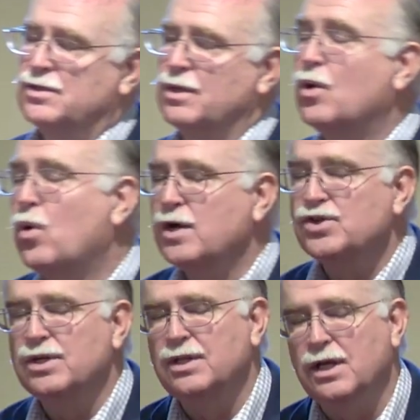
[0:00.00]
So the
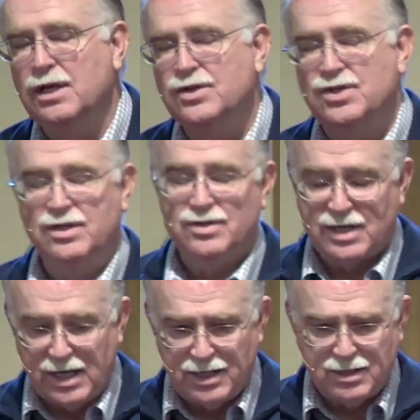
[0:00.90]
question then
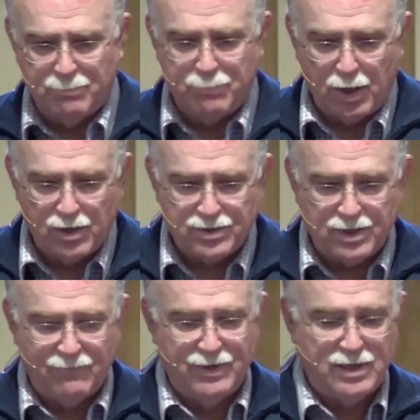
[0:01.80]
is can the
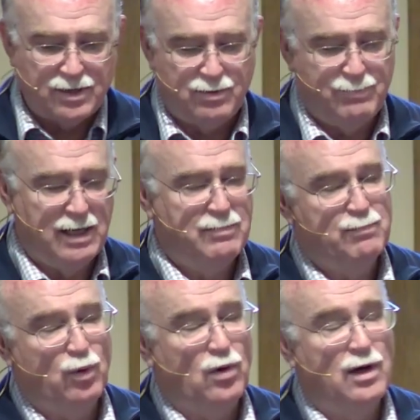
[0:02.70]
birth of another
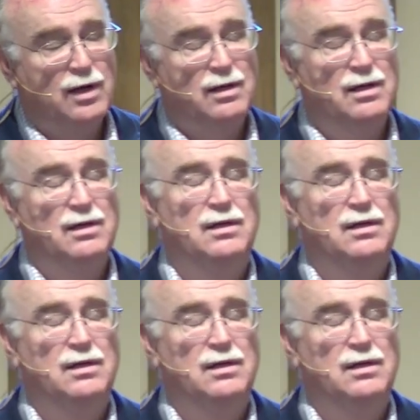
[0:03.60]
baby boy